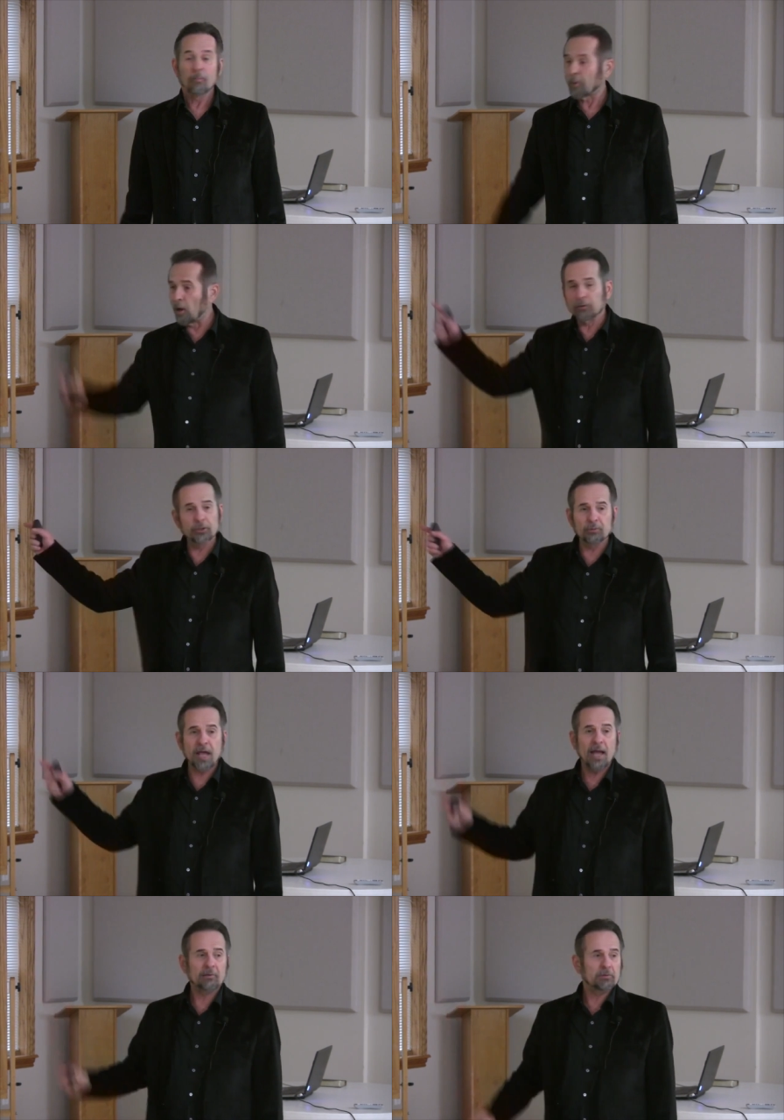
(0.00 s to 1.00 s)
Paul knew
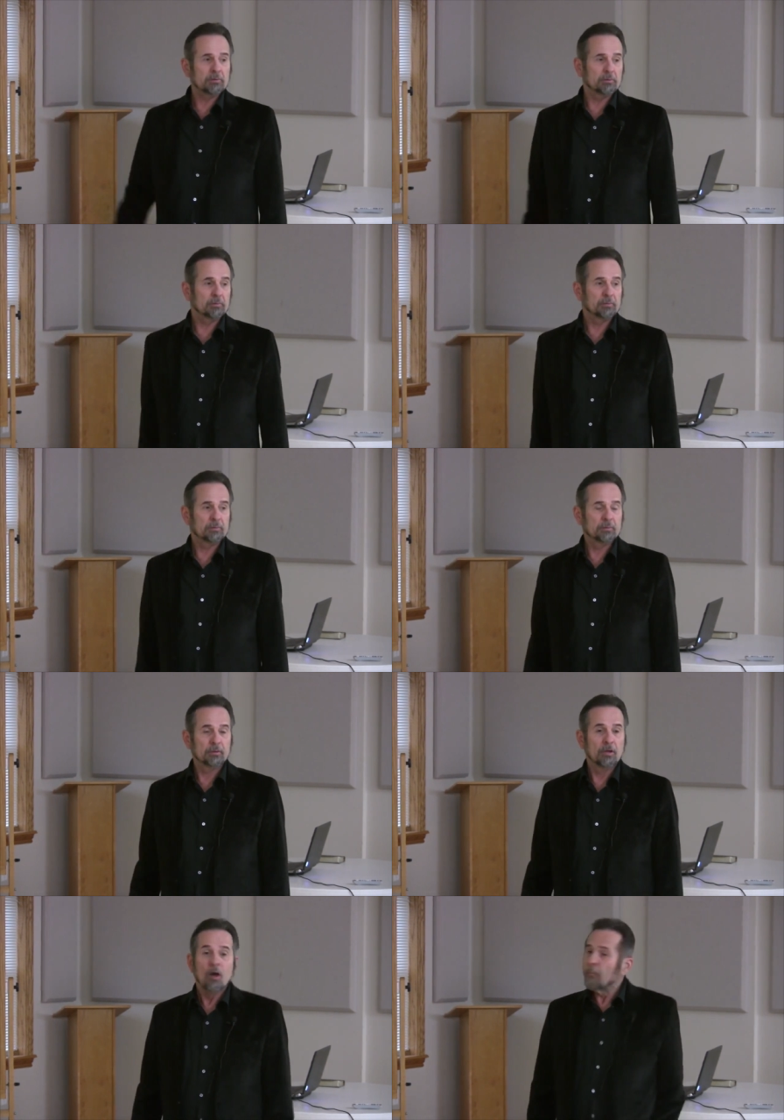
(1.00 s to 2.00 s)
that.
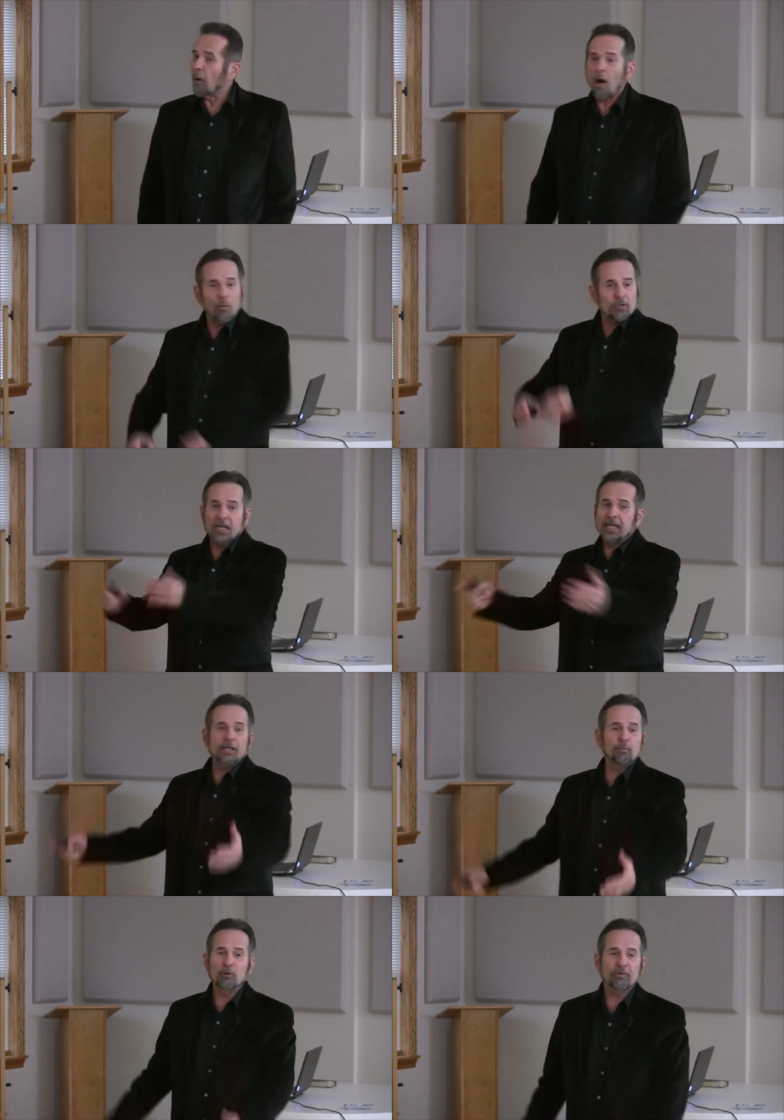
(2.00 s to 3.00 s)
Paul was a
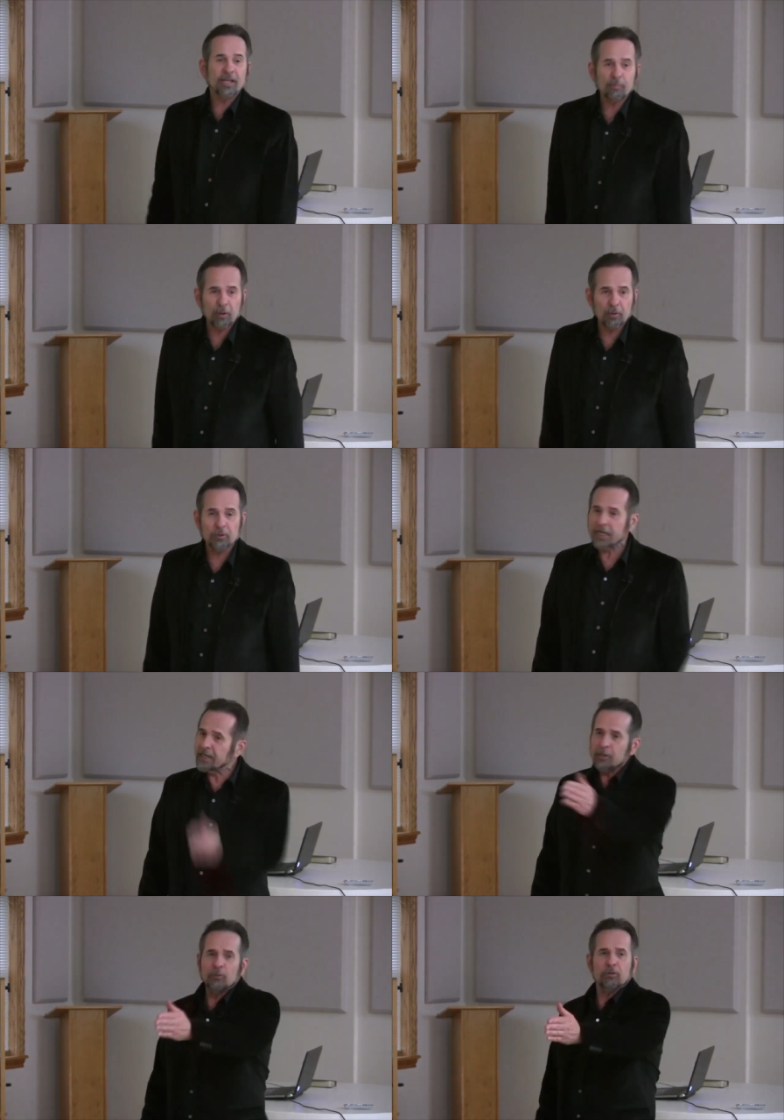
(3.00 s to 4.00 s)
Hebrew of Hebrews. He
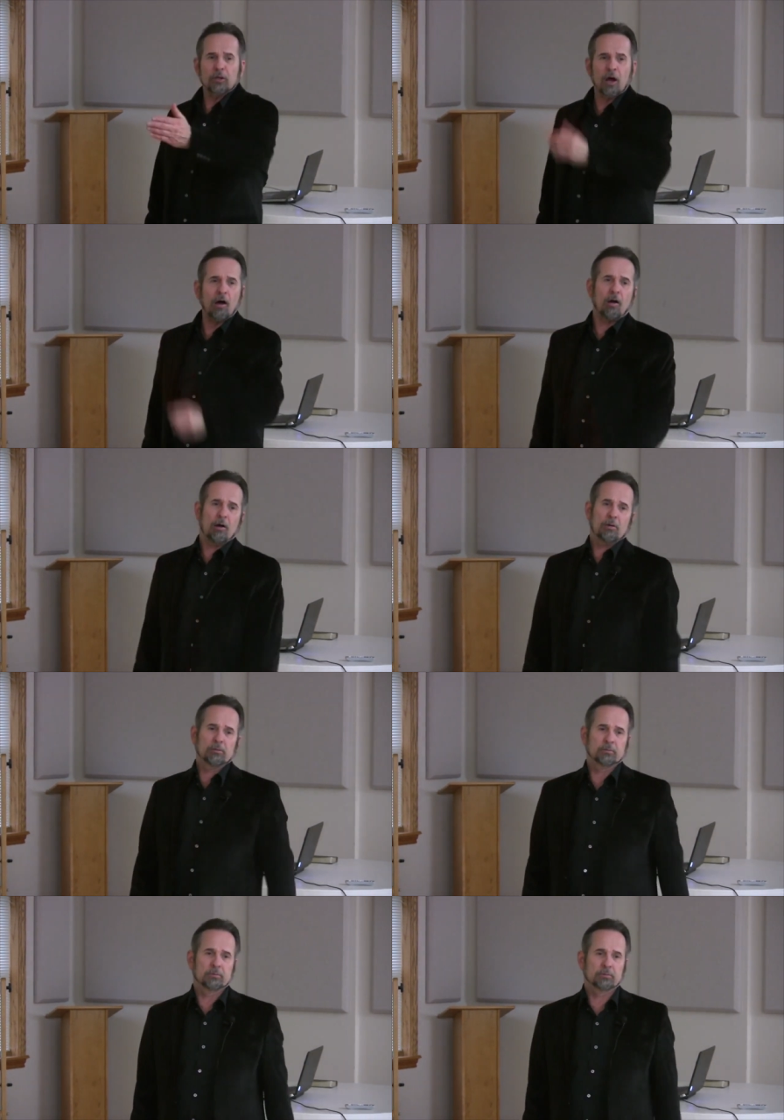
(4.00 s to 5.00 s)
knew the law.
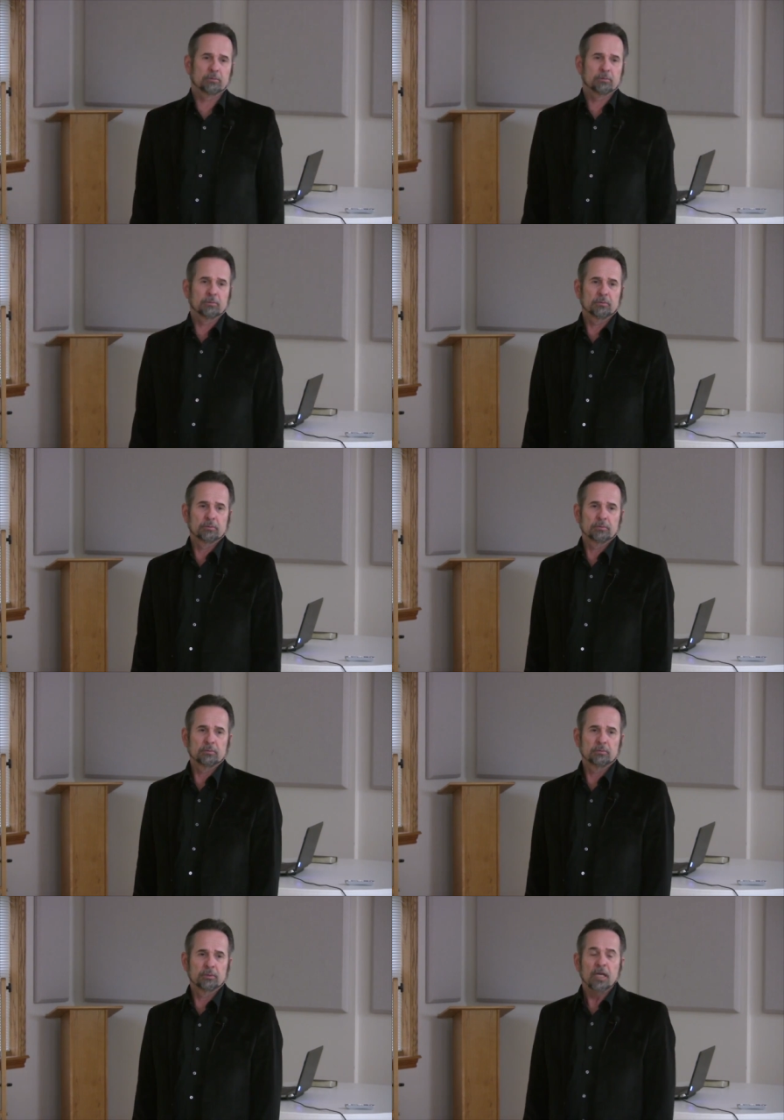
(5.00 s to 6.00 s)

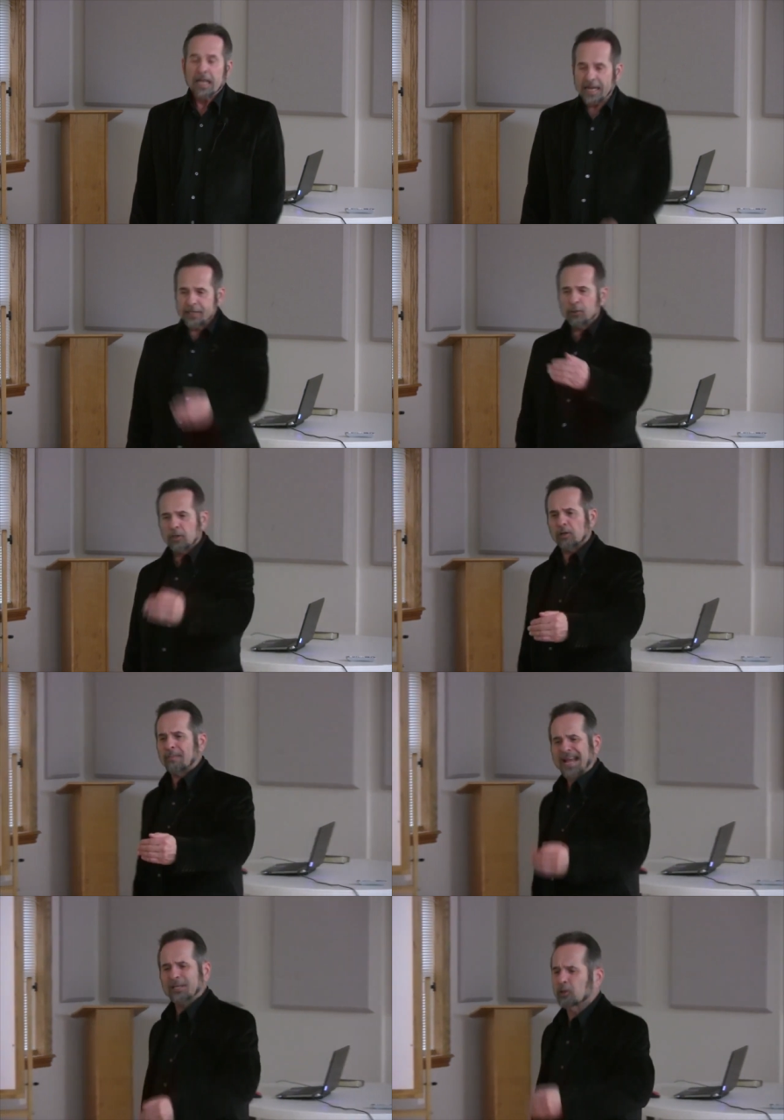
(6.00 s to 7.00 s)
He knew that a
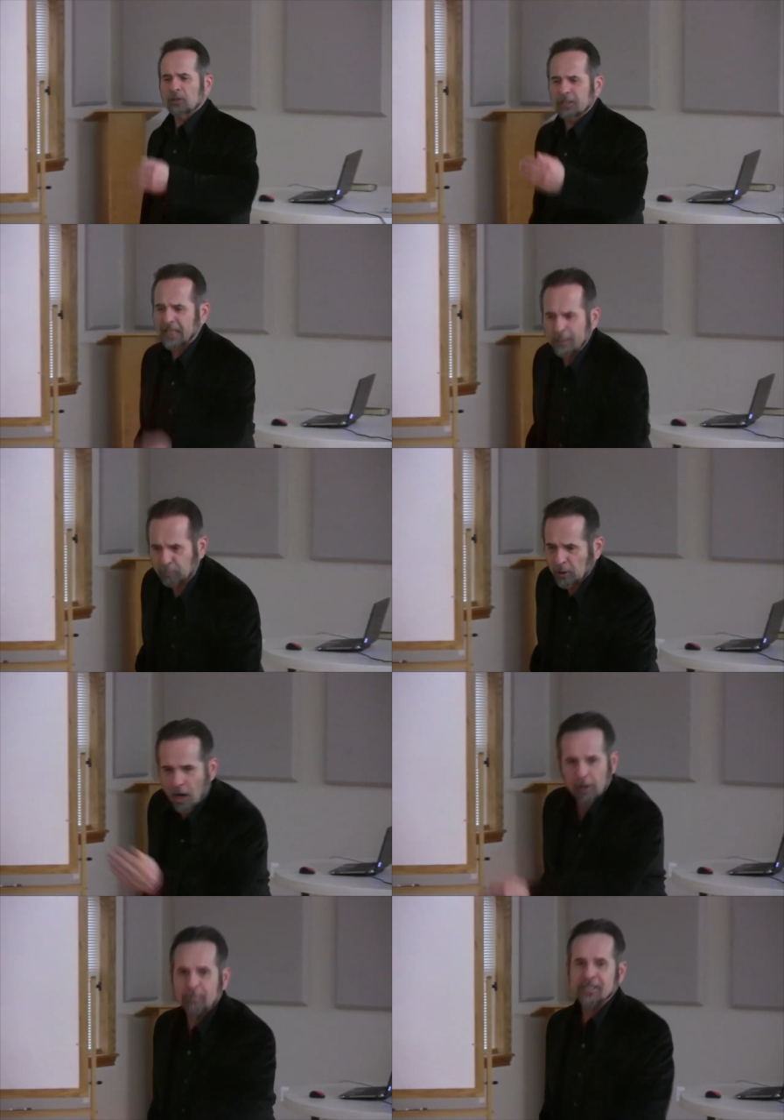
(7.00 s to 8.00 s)
man couldn't keep the
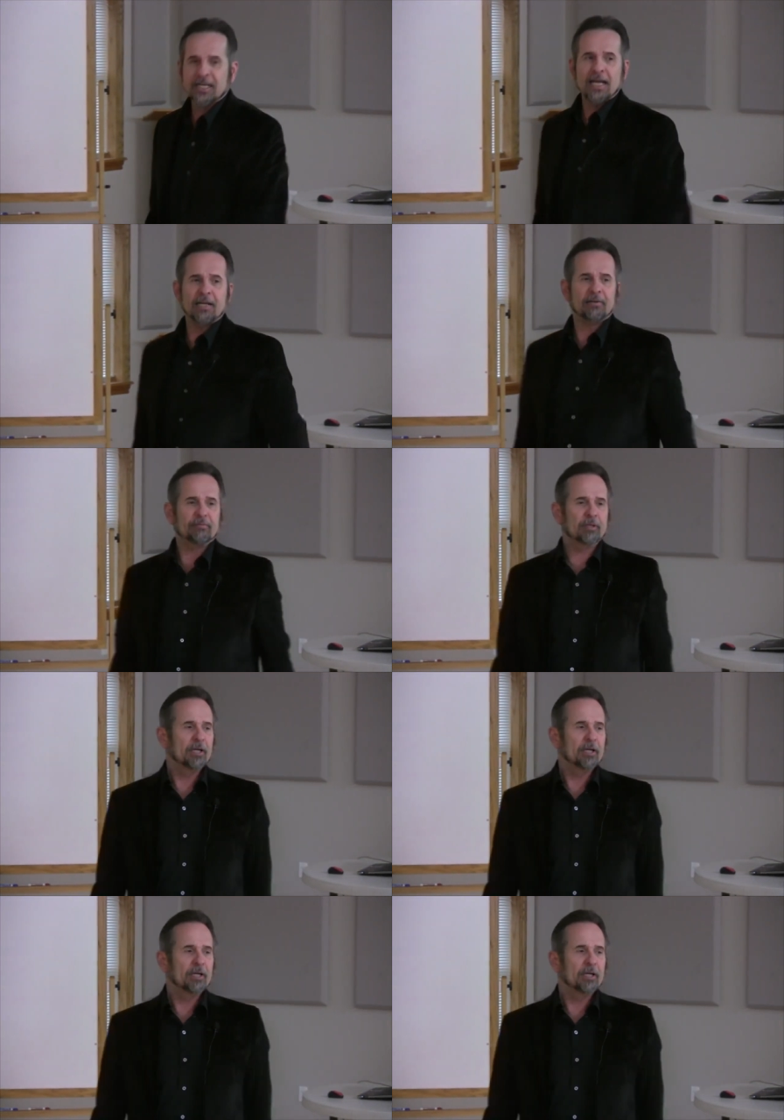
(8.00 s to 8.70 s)
law to be saved.